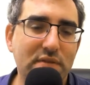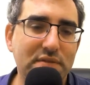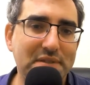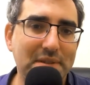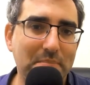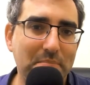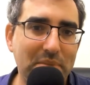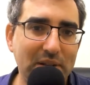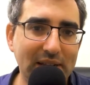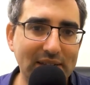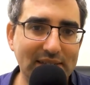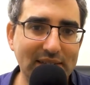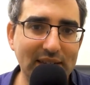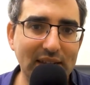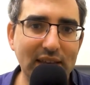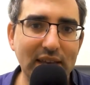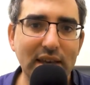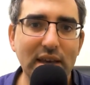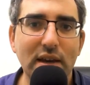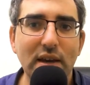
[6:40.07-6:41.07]

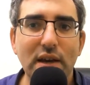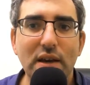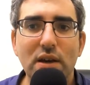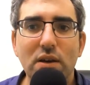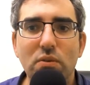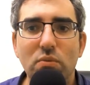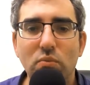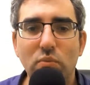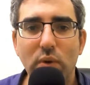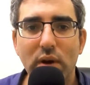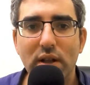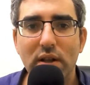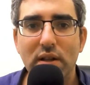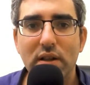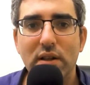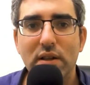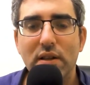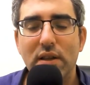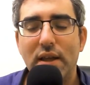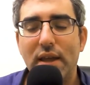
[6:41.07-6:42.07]
simplicity,
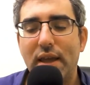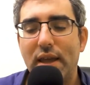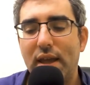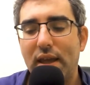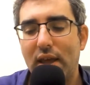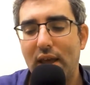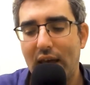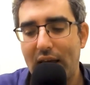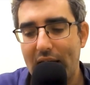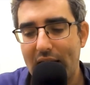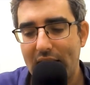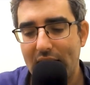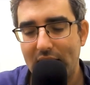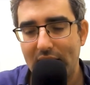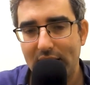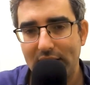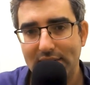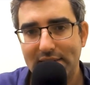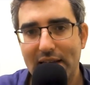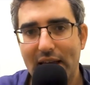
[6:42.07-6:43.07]
will
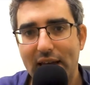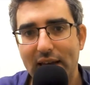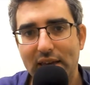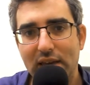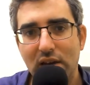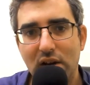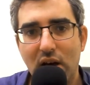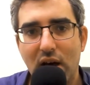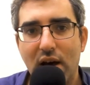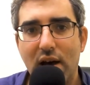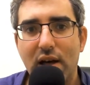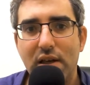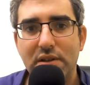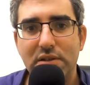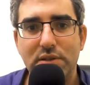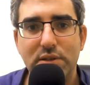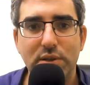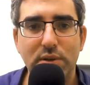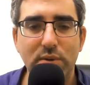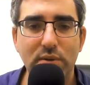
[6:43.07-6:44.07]
tack it
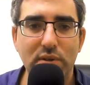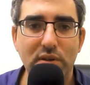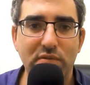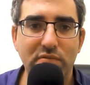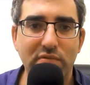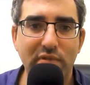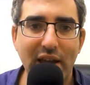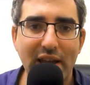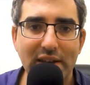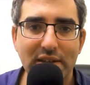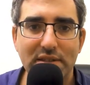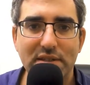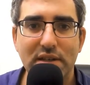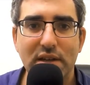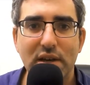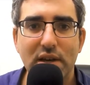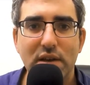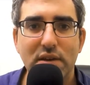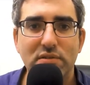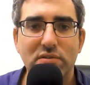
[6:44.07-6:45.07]
on to the rent.
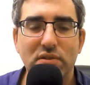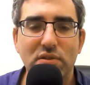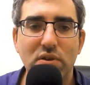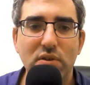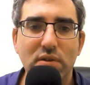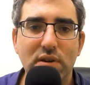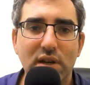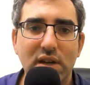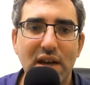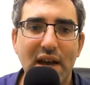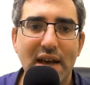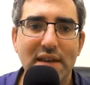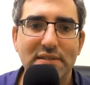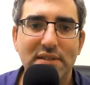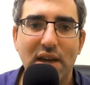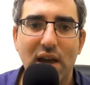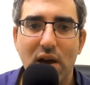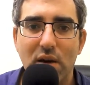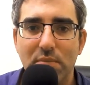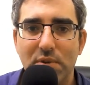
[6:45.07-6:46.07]
So you can
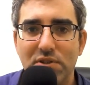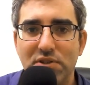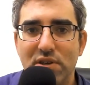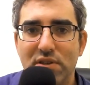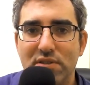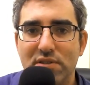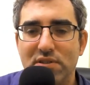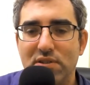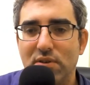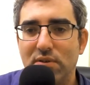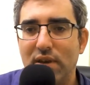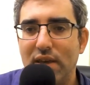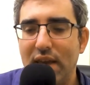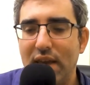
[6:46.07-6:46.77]
ask how much is, so